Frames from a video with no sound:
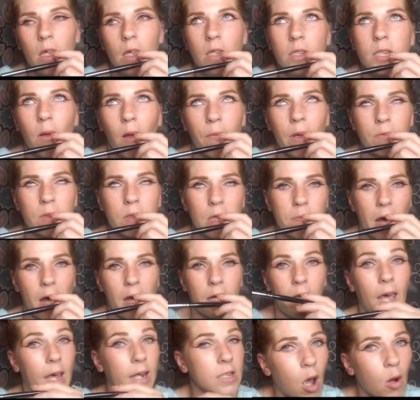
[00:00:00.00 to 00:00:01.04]
So I felt really bad.
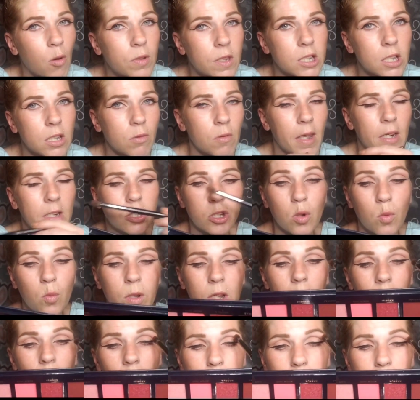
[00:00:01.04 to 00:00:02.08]
I had to talk with the general manager. We
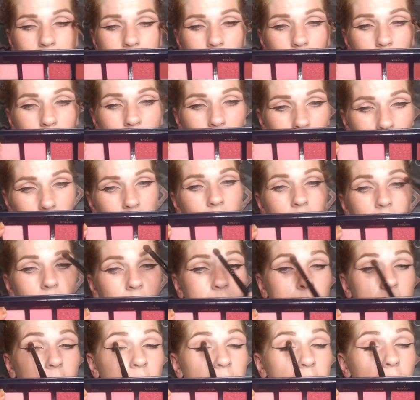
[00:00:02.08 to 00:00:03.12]
are 100% okay.
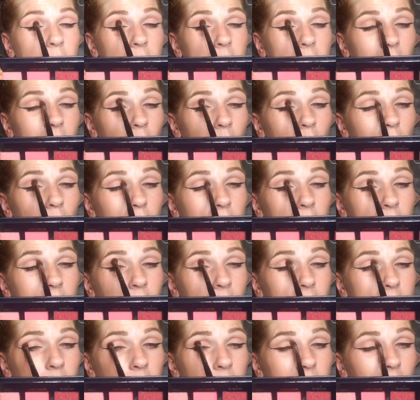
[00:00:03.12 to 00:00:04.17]
And it was really never her
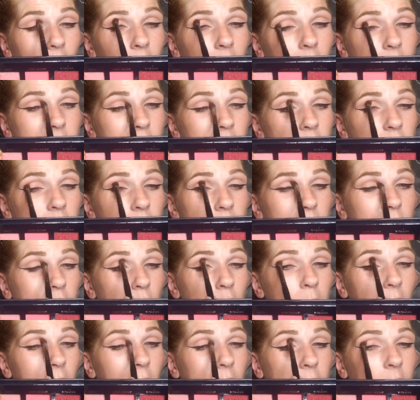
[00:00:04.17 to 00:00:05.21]
anyways. I mean, yeah, I had some issues with
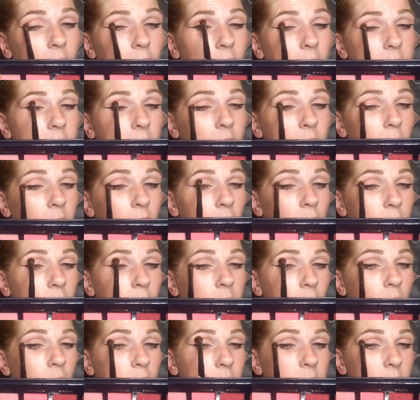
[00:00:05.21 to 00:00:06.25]
her, but like I said in my other
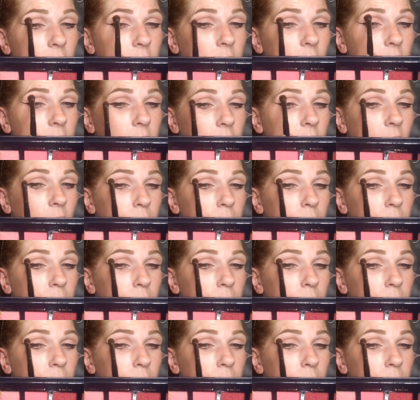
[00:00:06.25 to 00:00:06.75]
video, at least I think I did.